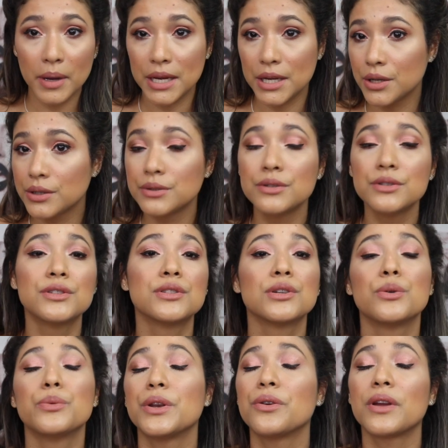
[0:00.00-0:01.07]
my nose
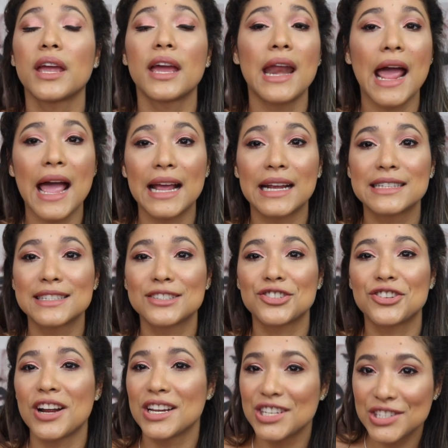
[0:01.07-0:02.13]
so we don't get
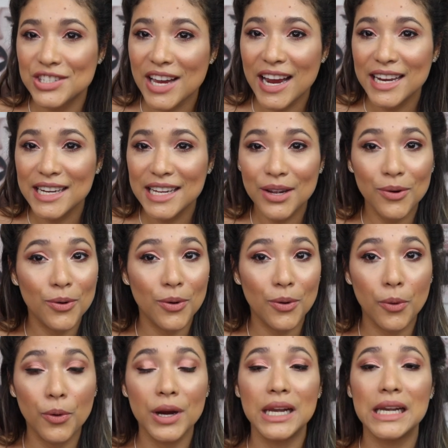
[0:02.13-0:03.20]
extra shiny
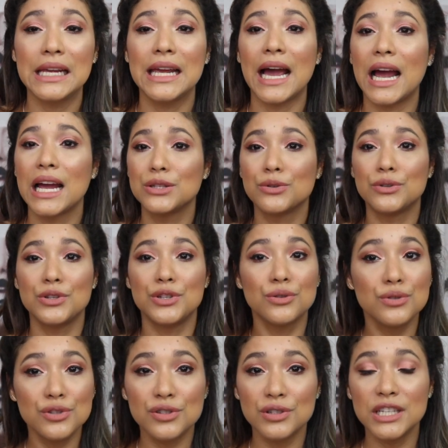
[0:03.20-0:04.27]
or oily. I don't
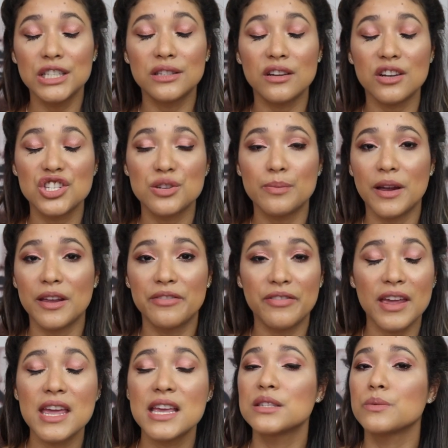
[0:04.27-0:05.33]
usually touch my
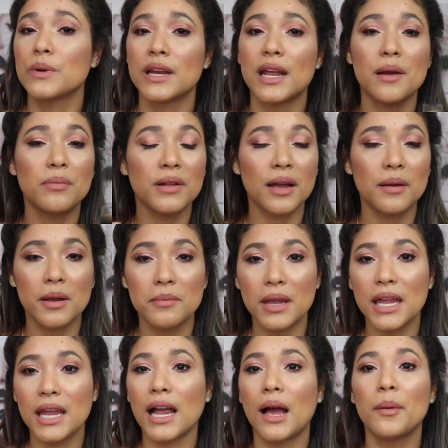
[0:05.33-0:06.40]
face when I apply my
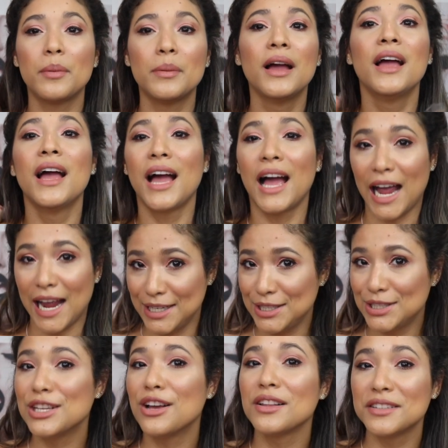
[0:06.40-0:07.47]
makeup.
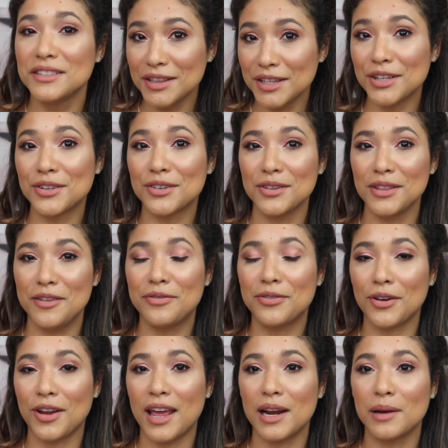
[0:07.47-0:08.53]
I, I literally
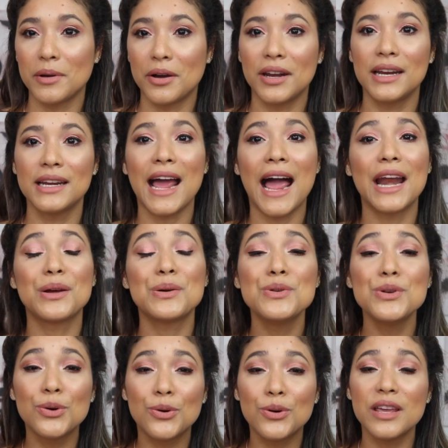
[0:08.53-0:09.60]
forget about it. I
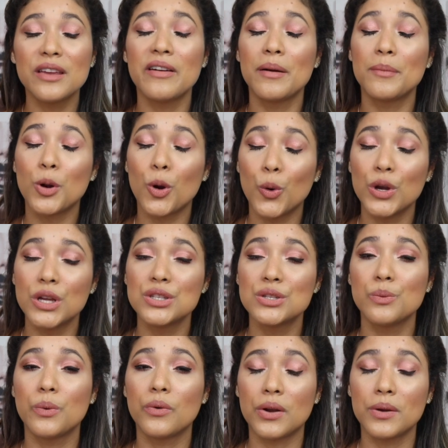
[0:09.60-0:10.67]
don't know if I'm going
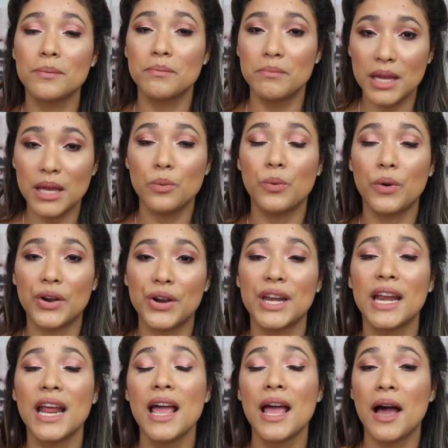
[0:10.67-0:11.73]
to wear, be
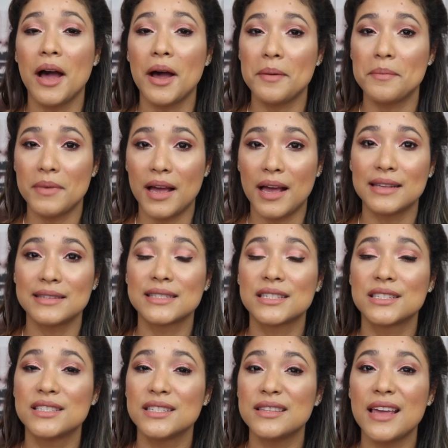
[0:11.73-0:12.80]
wearing a
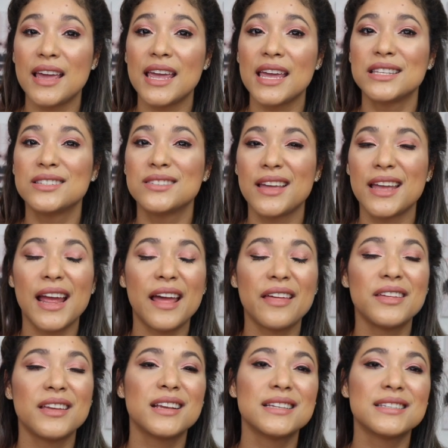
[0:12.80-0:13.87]
mask today. Today, I
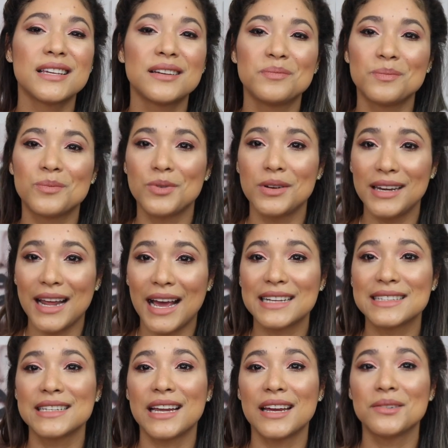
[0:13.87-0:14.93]
think is a
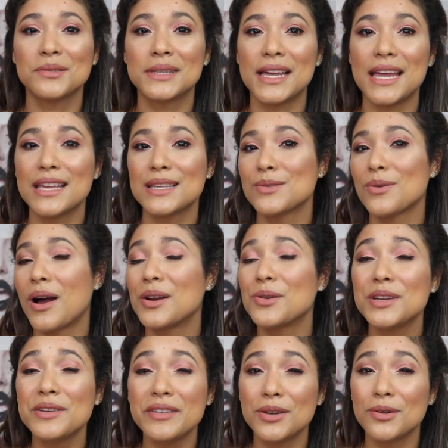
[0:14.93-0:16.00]
relaxing kind of day, so I
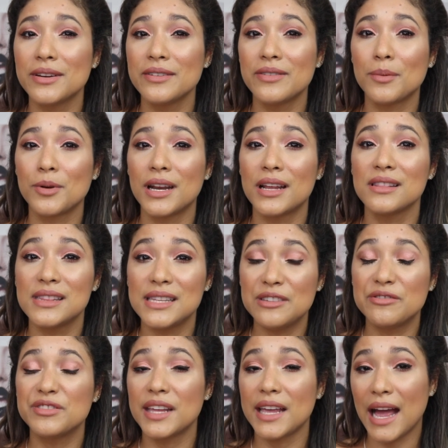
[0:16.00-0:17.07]
don't even know if I'm gonna
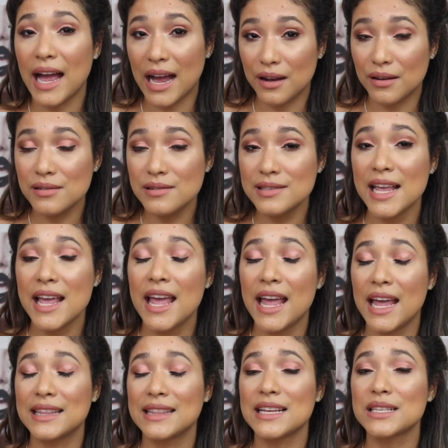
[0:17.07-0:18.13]
leave the house.
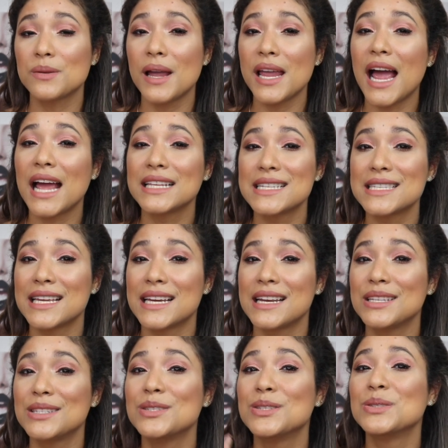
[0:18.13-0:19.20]
And that's why I
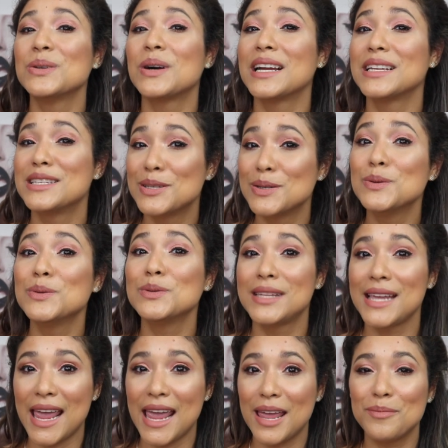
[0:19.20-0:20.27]
decided to do a two
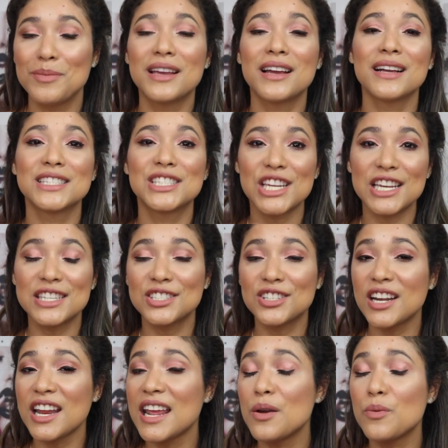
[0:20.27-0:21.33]
day because
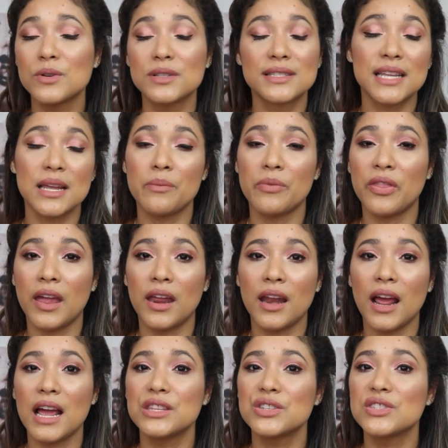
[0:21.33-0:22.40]
yesterday was same thing.
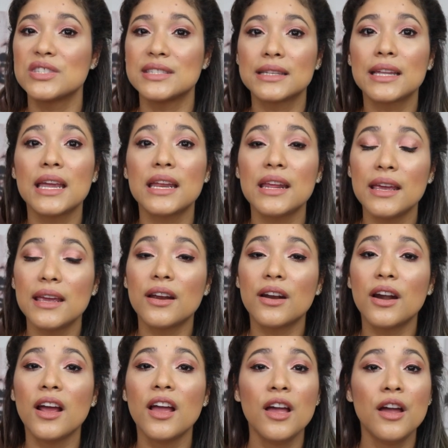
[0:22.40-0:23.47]
I just stayed
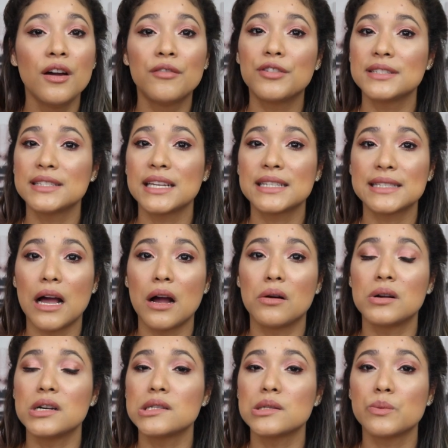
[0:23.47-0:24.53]
here for six
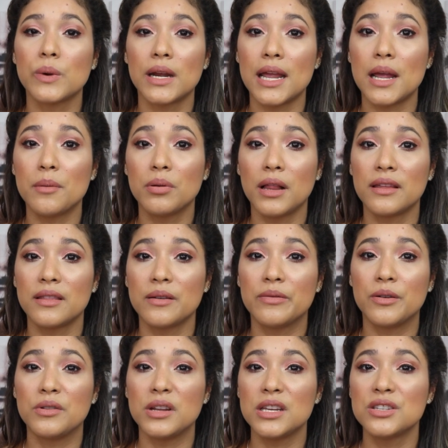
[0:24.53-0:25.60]
hours when I applied the
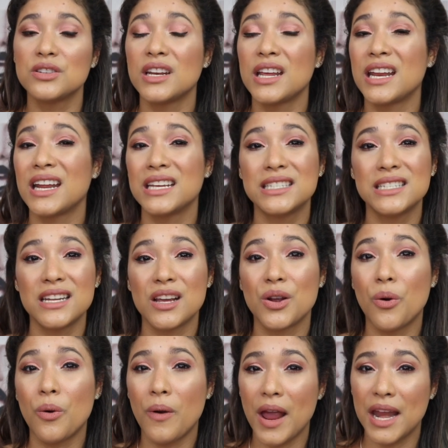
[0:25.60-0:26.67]
foundation and I didn't
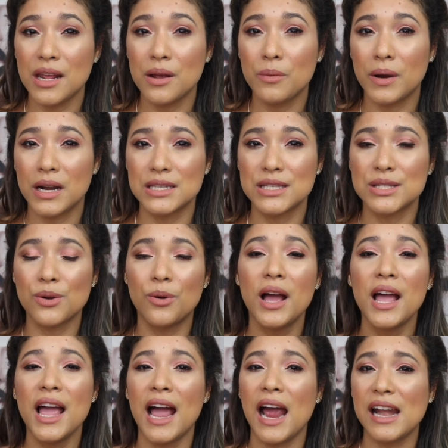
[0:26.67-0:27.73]
go anywhere. So
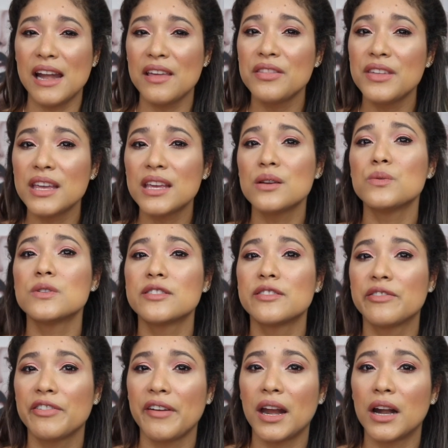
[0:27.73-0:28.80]
I didn't think it
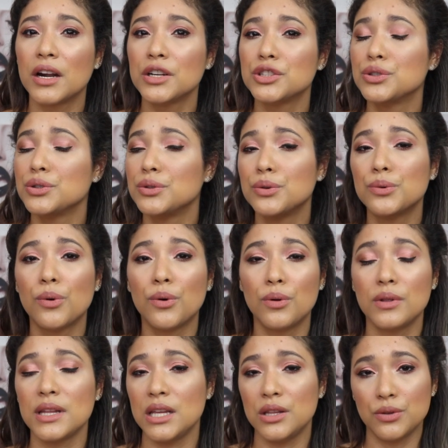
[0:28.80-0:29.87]
was fair to do
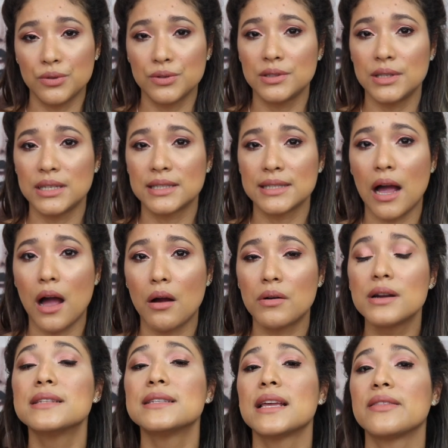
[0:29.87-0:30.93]
only those six
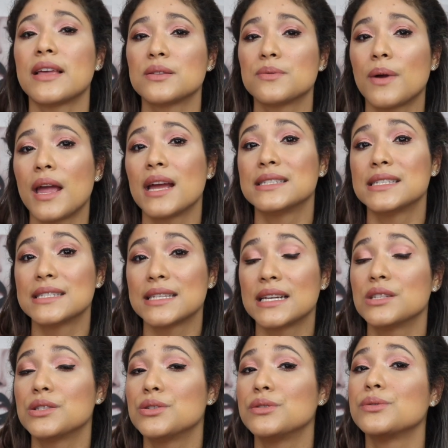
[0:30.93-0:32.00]
hours and that's why I
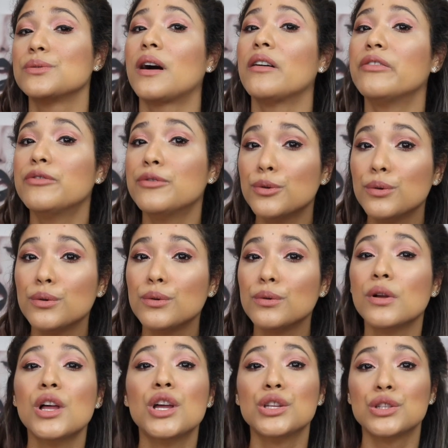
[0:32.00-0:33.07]
decided to do a
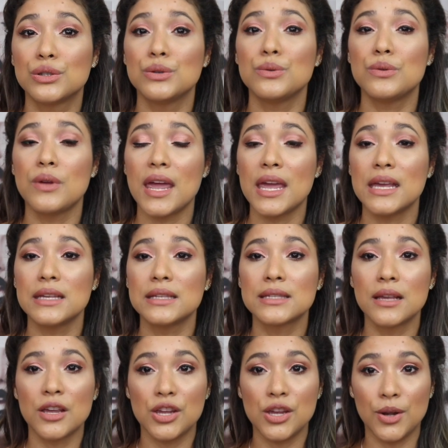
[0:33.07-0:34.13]
full two days,
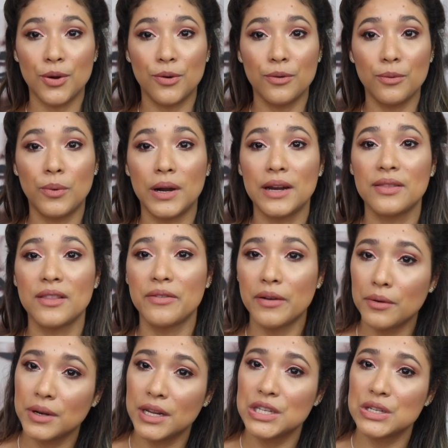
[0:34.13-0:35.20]
you know, wearing the
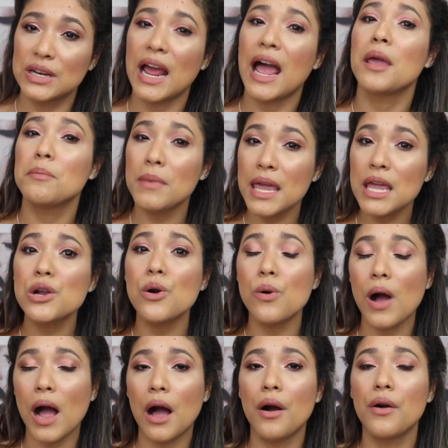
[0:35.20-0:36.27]
foundation. I may
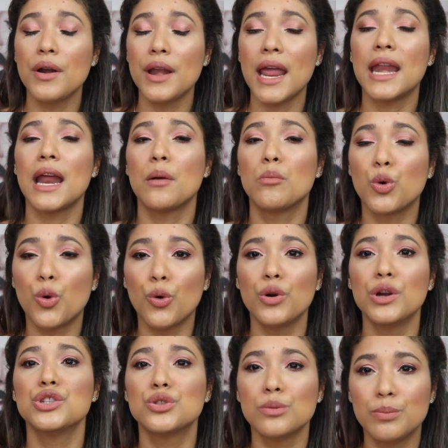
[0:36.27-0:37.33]
go out and I'm
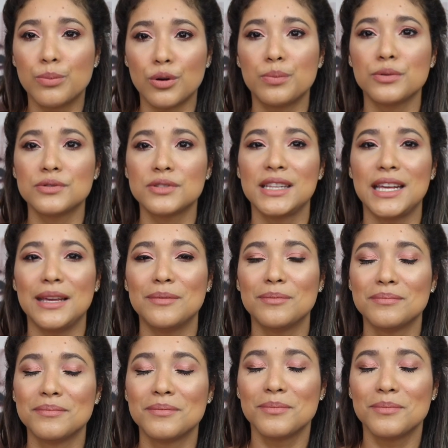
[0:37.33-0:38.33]
going to purposely